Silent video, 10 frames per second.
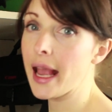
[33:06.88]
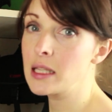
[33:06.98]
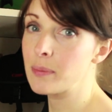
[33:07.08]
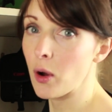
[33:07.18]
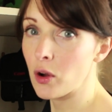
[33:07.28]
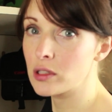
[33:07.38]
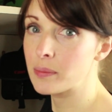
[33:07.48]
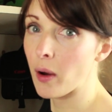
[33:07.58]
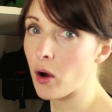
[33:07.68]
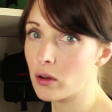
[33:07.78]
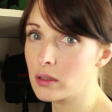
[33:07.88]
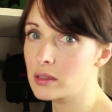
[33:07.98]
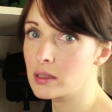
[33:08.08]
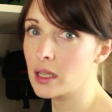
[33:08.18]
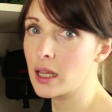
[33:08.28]
Xbox
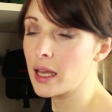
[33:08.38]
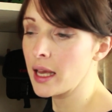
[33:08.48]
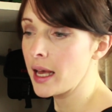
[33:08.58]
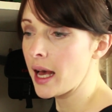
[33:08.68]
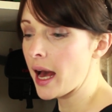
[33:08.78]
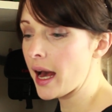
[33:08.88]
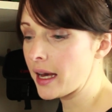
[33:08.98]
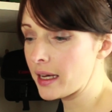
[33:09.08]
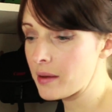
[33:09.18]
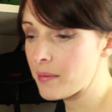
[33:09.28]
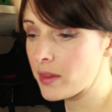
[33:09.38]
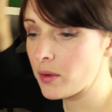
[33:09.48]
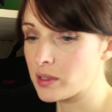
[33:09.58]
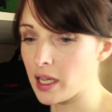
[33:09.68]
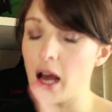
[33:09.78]
box.
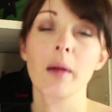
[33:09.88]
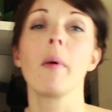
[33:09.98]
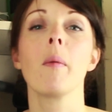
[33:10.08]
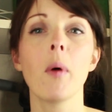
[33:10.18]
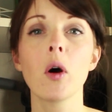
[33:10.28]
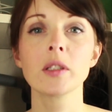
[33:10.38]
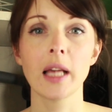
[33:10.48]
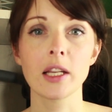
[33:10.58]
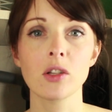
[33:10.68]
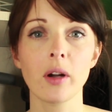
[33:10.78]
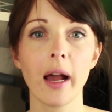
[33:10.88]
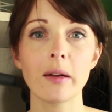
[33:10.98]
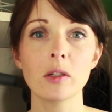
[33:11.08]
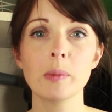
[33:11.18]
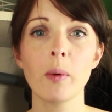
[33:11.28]
There was a cardboard box that I took
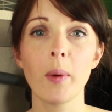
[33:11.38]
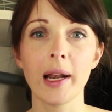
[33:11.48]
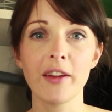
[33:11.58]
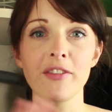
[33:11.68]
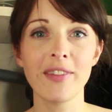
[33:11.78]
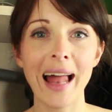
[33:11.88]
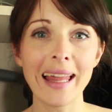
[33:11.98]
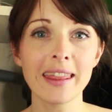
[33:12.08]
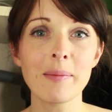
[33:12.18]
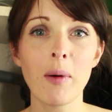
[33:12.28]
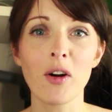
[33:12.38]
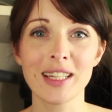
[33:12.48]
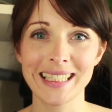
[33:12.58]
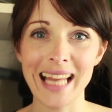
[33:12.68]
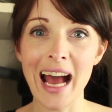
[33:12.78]
out, but when I flattened the
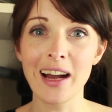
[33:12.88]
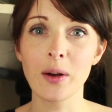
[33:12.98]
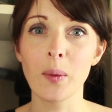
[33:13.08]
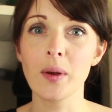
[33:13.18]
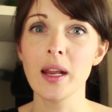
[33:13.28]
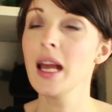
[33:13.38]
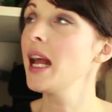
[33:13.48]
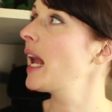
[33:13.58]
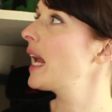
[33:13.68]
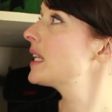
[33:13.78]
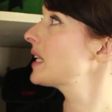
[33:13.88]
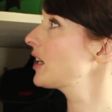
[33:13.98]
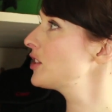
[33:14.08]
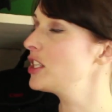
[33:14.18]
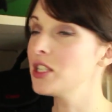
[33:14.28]
box down, it's actually